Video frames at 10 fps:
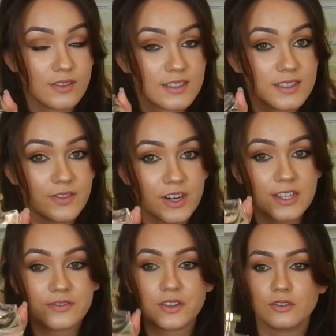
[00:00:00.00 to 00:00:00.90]
This is very
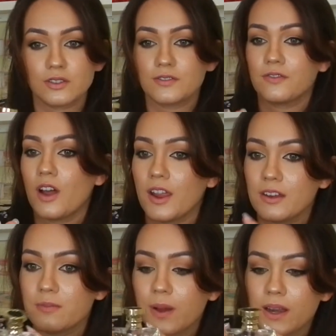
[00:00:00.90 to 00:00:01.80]
difficult to
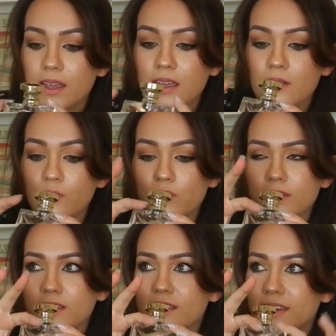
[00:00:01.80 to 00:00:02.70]
find, but it
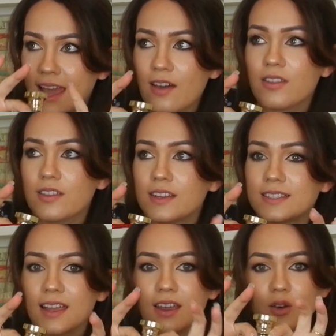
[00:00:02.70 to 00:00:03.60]
would, now that it's
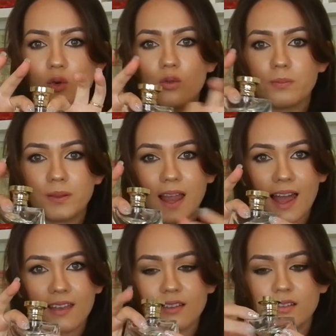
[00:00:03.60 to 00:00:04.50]
like an all
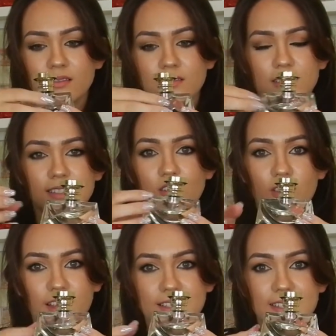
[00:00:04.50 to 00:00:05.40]
black, it's
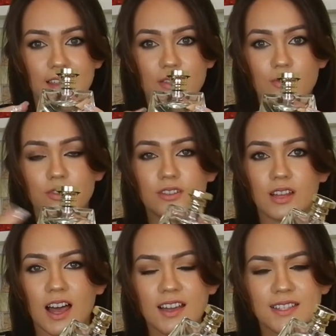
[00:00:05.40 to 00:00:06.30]
not like see-through
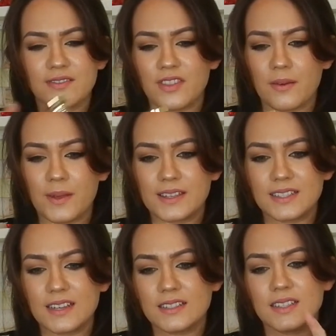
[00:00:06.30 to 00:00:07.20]
glass, if that makes
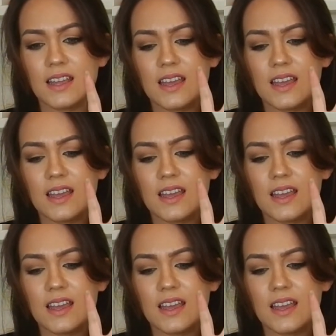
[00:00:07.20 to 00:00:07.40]
sense.